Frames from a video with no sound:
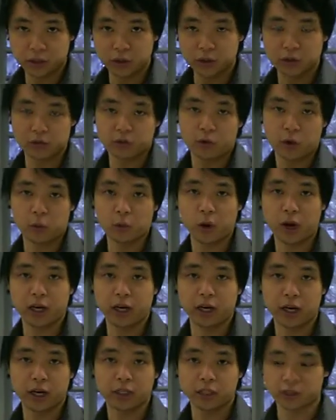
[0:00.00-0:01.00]
uniform
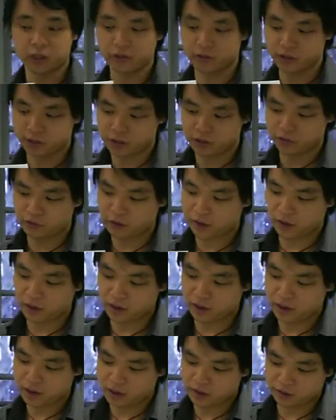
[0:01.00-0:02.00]
radiation of a
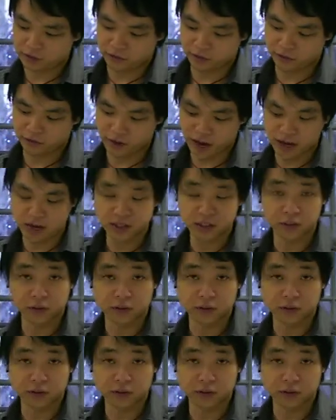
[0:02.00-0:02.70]
sphere, the phase